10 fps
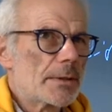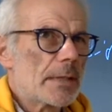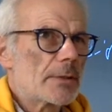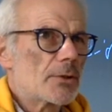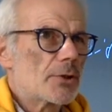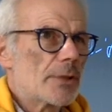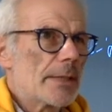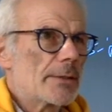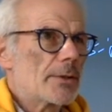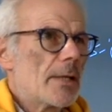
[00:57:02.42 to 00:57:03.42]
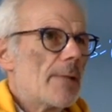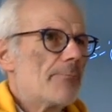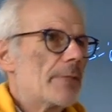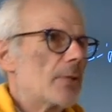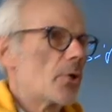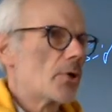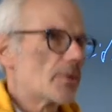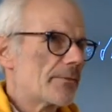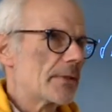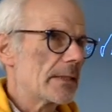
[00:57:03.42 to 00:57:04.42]
structure change,
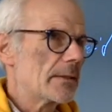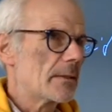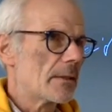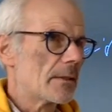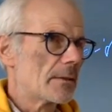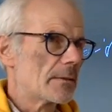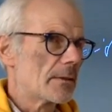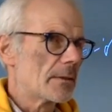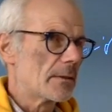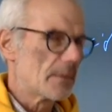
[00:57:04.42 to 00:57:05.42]
because of the, uh, the, the